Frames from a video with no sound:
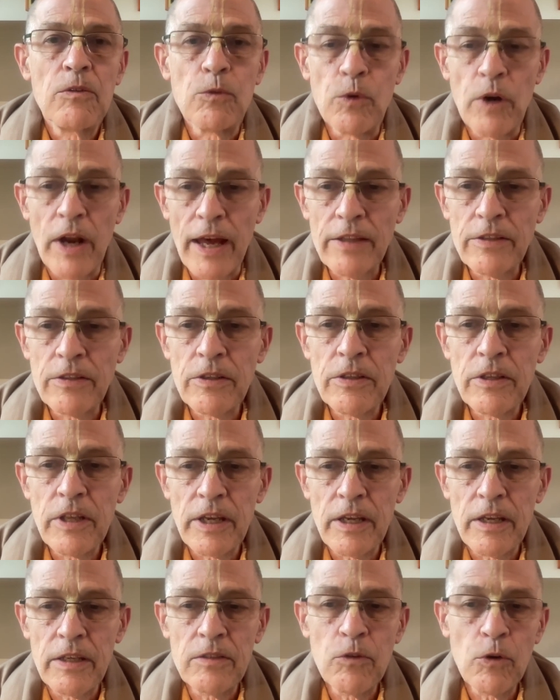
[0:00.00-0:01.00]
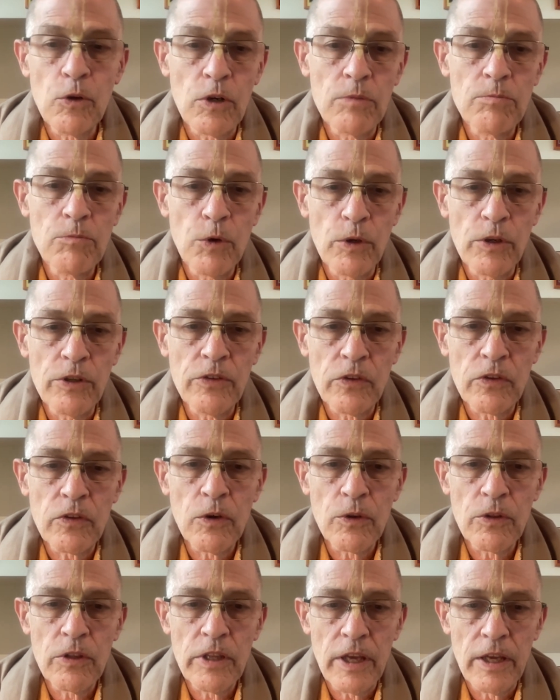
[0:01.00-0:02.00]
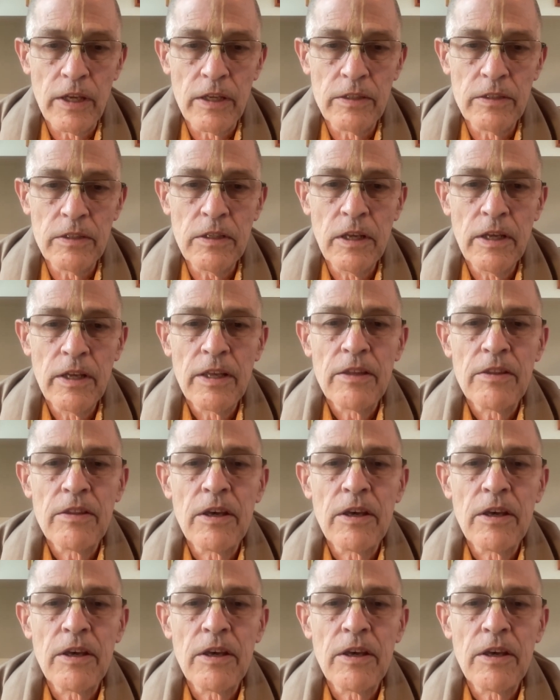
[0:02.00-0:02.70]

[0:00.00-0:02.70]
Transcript: rather than, or more so than,